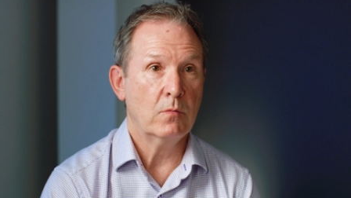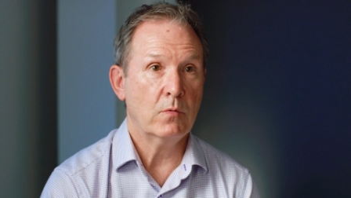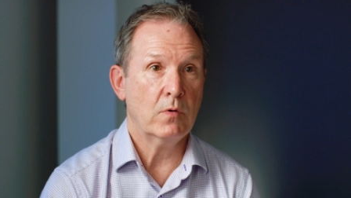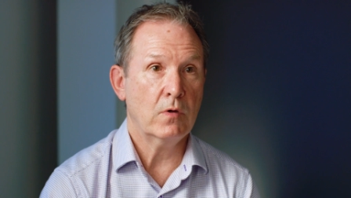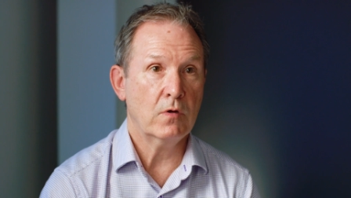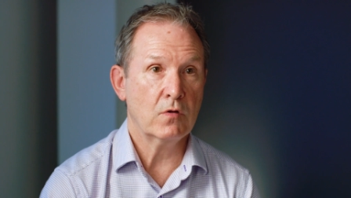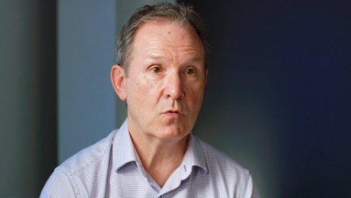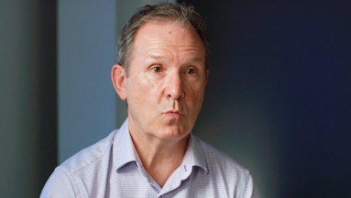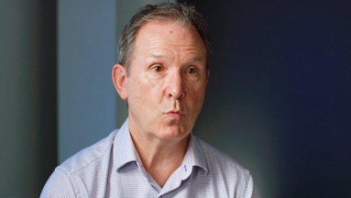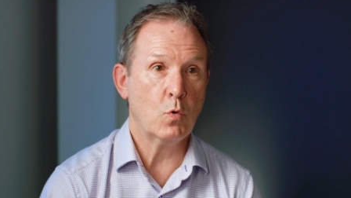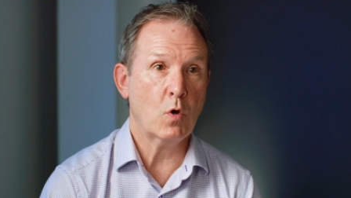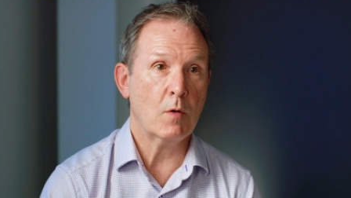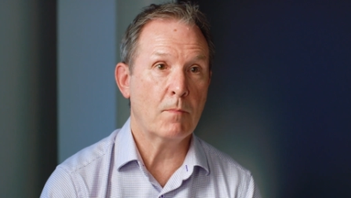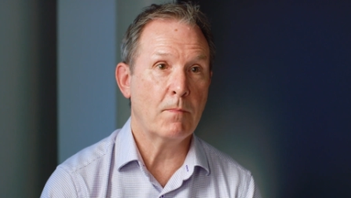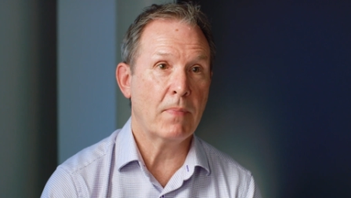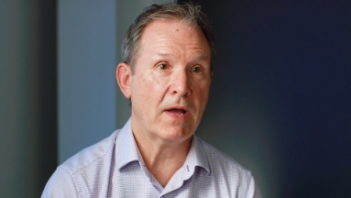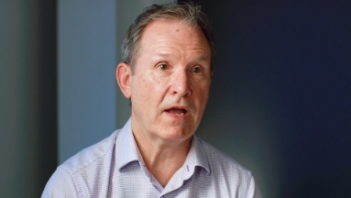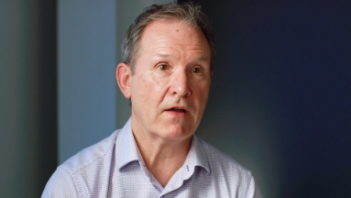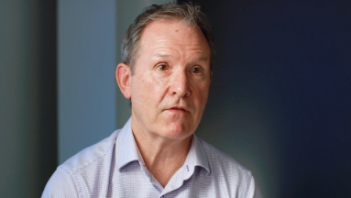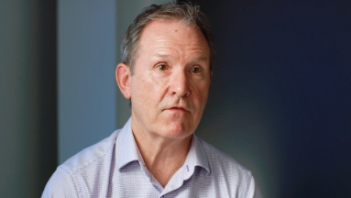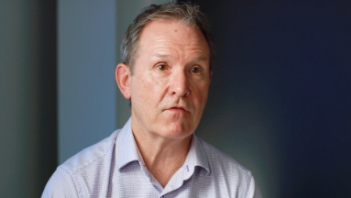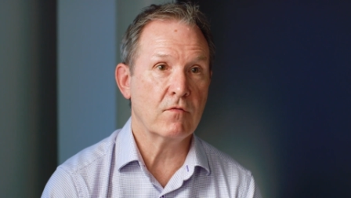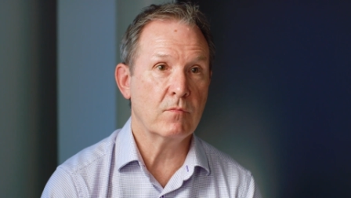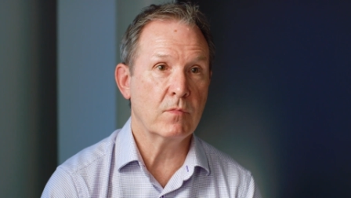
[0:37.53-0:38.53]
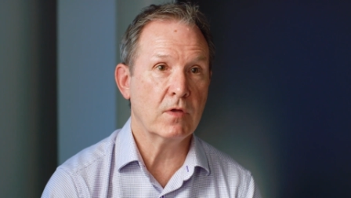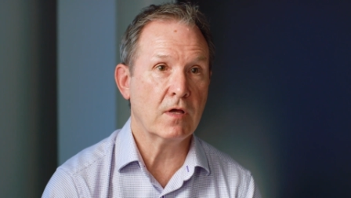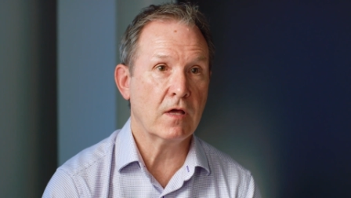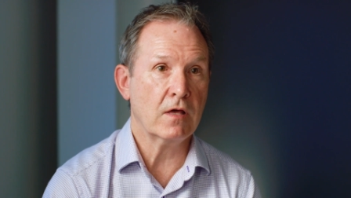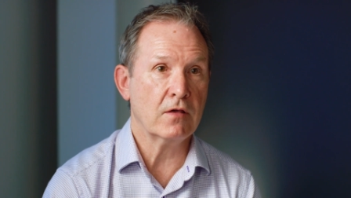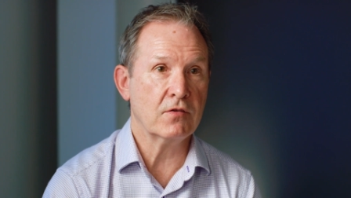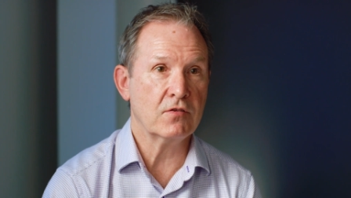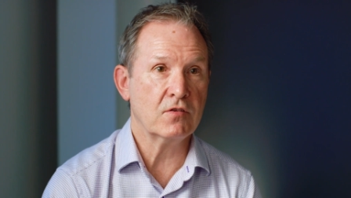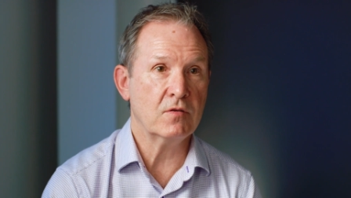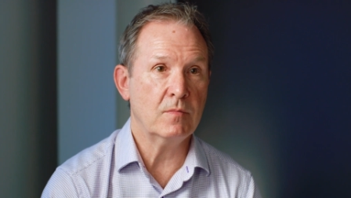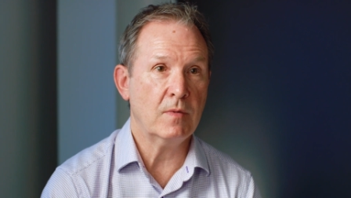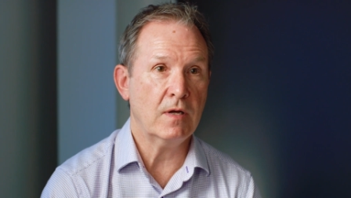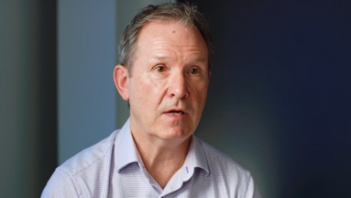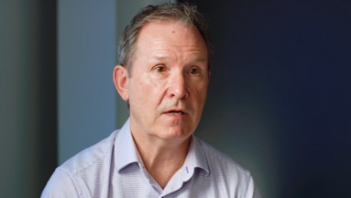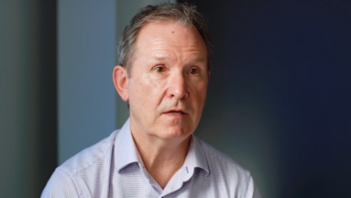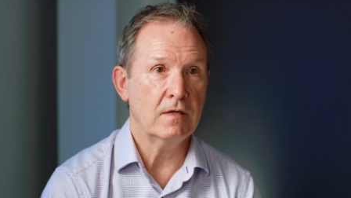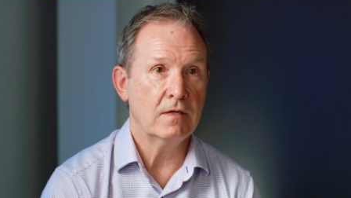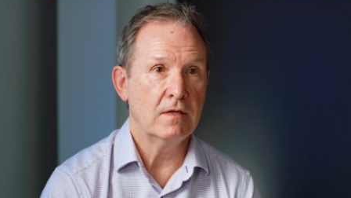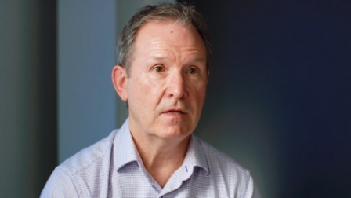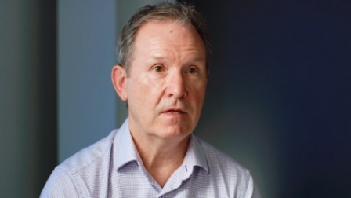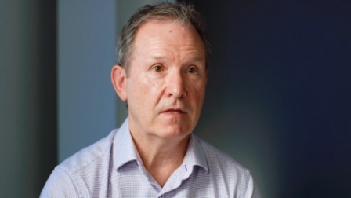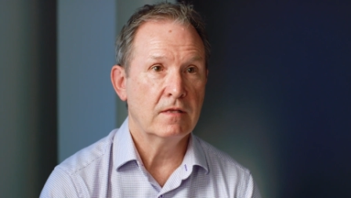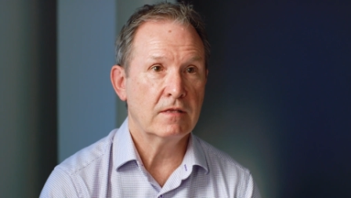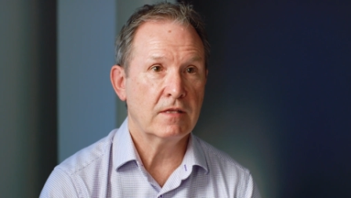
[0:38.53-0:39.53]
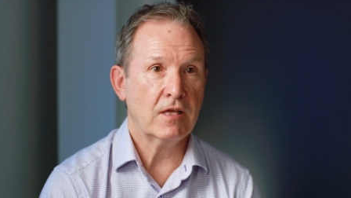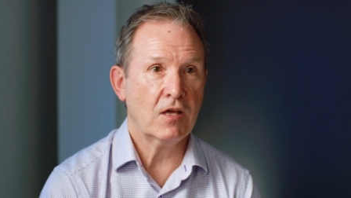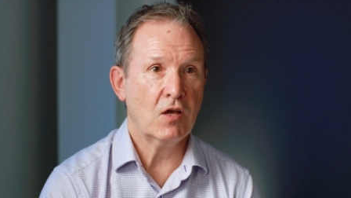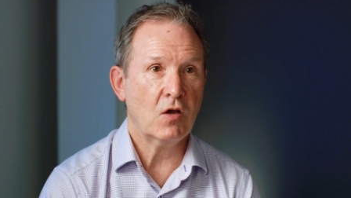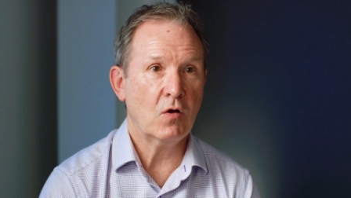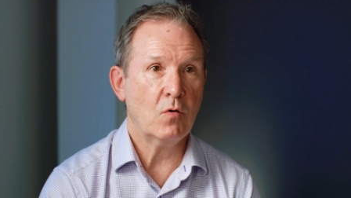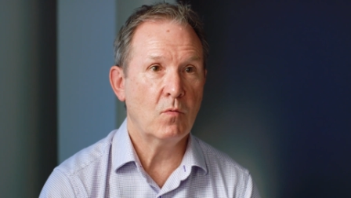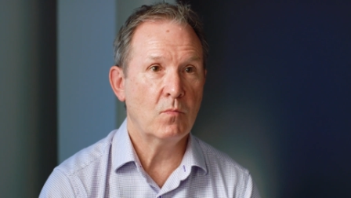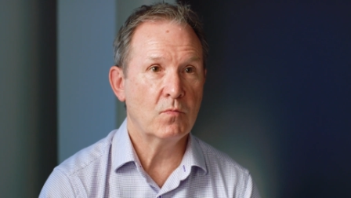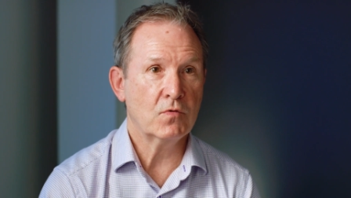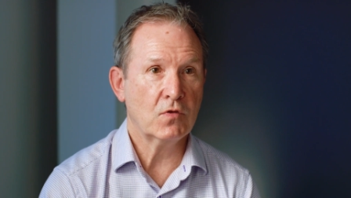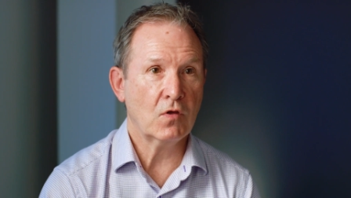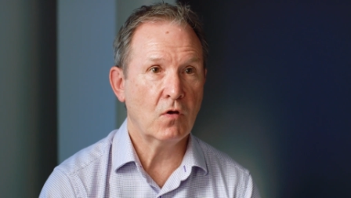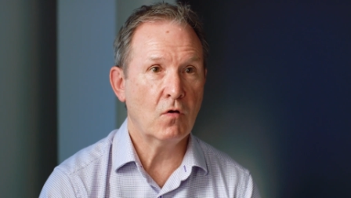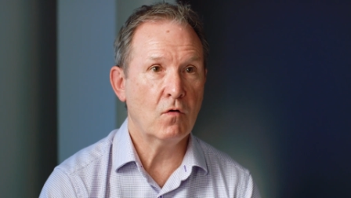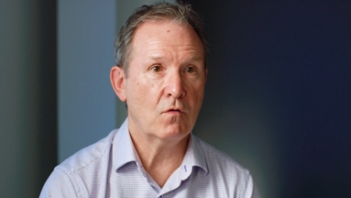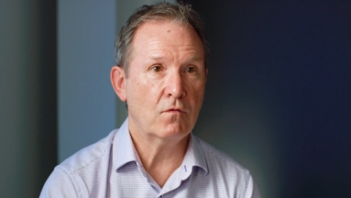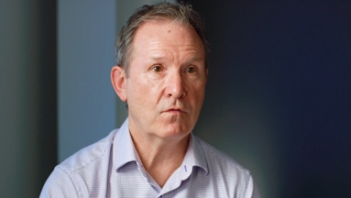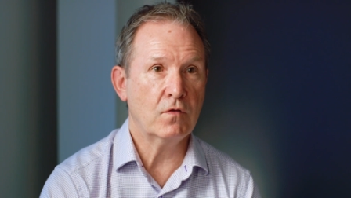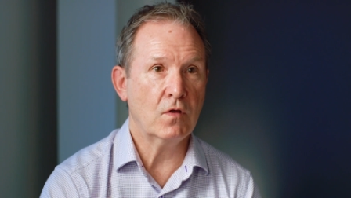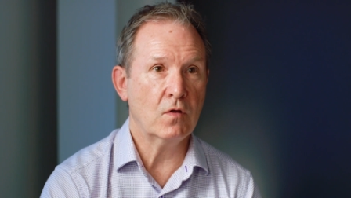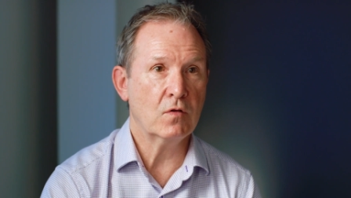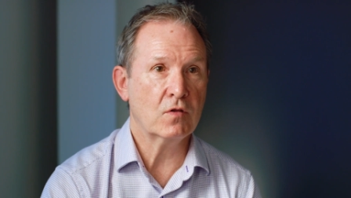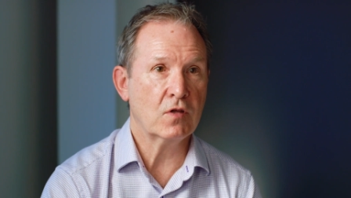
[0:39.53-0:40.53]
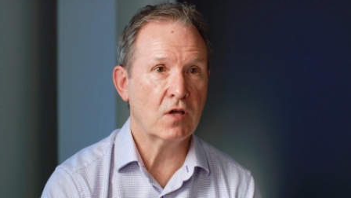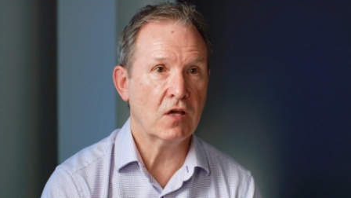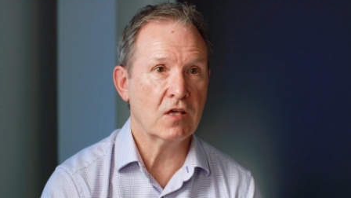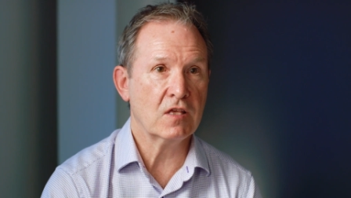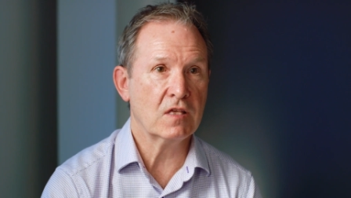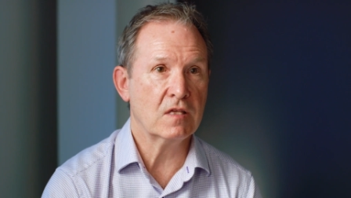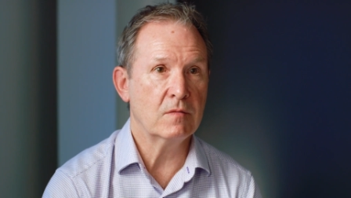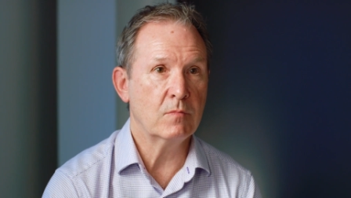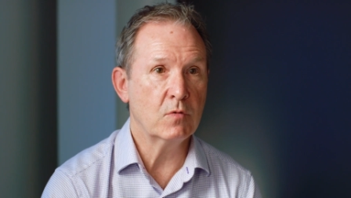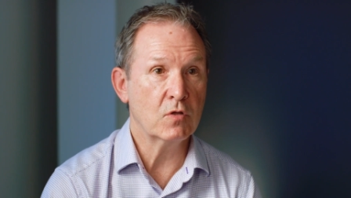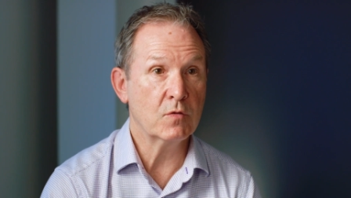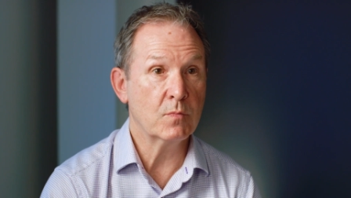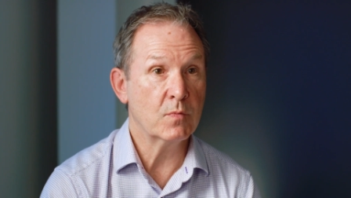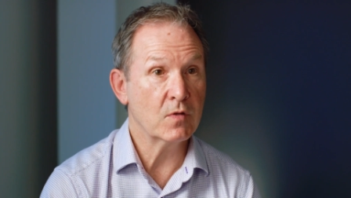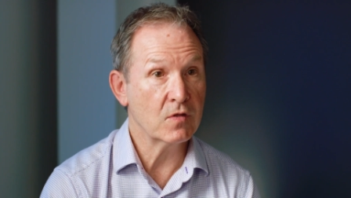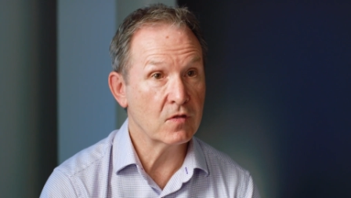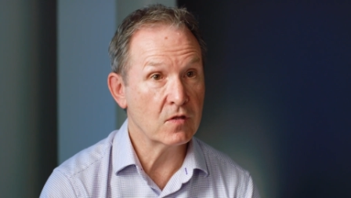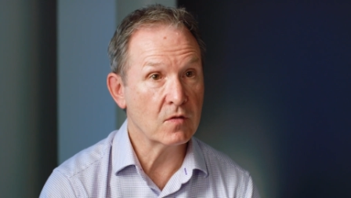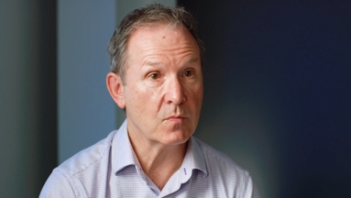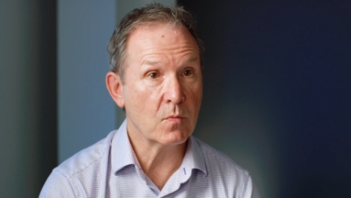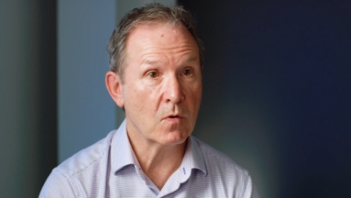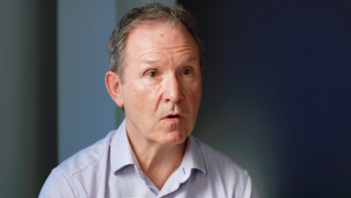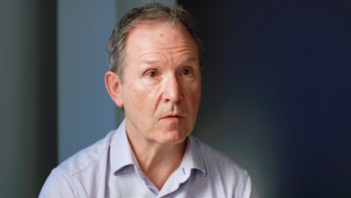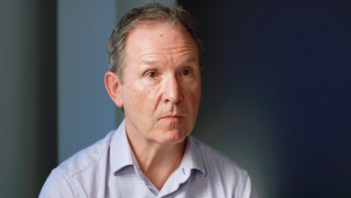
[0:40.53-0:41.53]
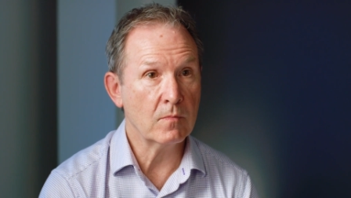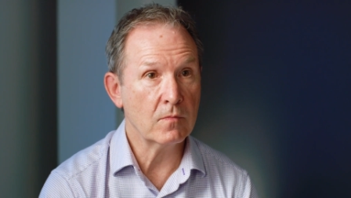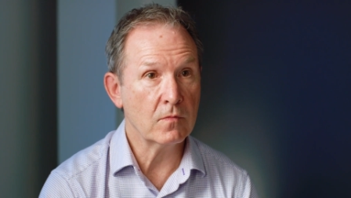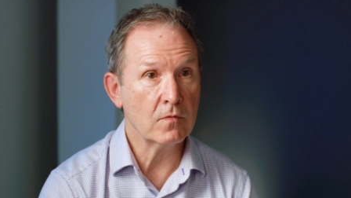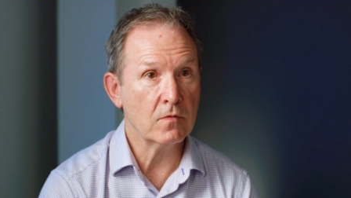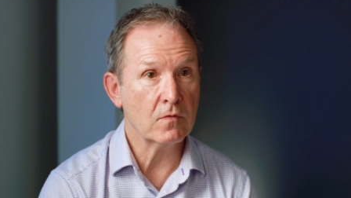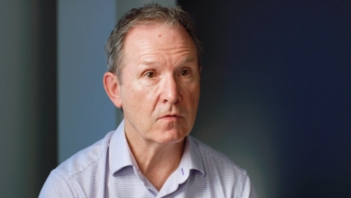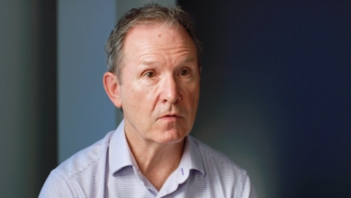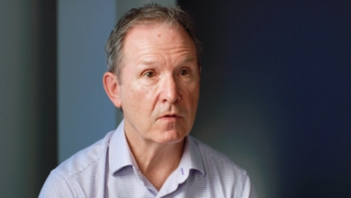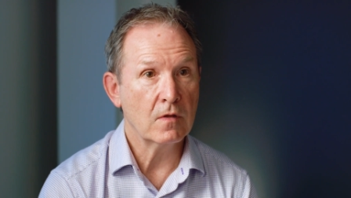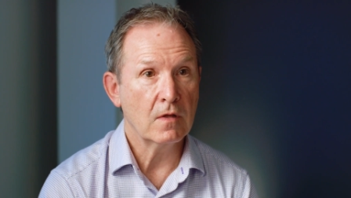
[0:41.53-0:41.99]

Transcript: We always work back from the customer to help solve those customers' business problems.